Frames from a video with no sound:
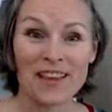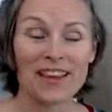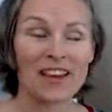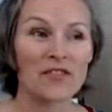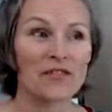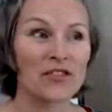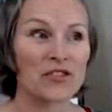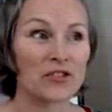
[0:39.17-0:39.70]

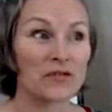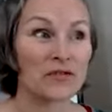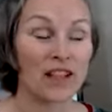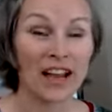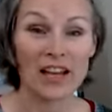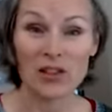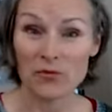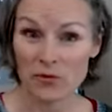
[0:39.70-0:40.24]
If there's a fly
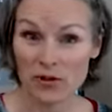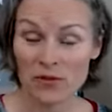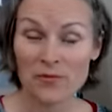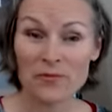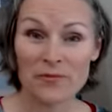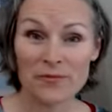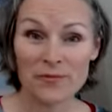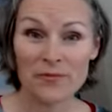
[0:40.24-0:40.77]
in the
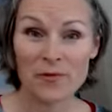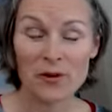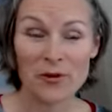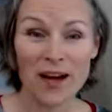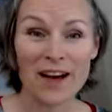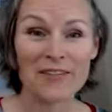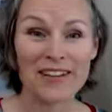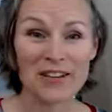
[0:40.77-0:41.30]
room, we will
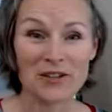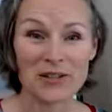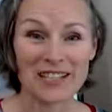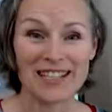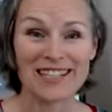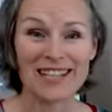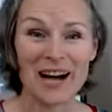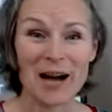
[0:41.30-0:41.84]
have an
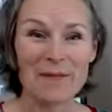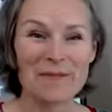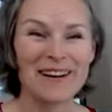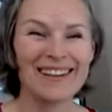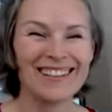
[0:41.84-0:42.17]
interesting time.